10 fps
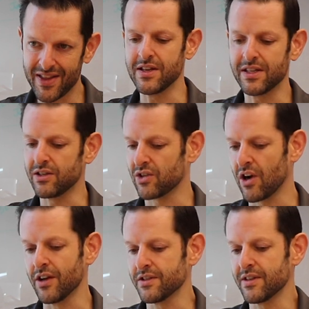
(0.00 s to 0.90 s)
These things are
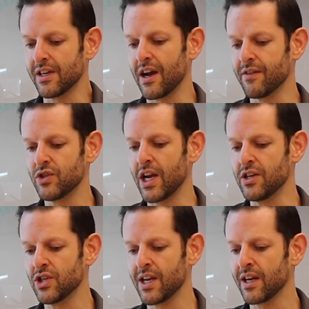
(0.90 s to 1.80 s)
constantly kind of
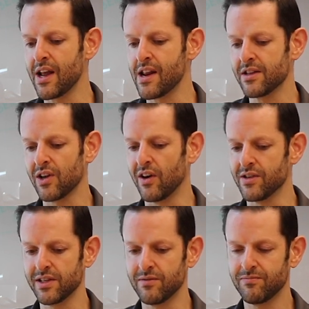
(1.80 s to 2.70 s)
changing and it's
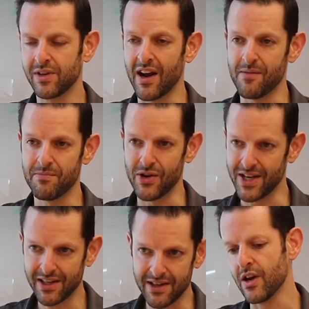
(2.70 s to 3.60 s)
hard to kind of
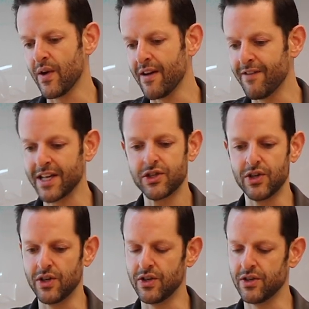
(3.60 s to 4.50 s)
predict, you know,
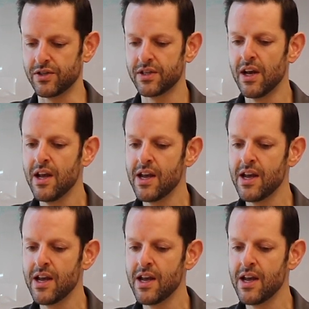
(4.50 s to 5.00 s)
investors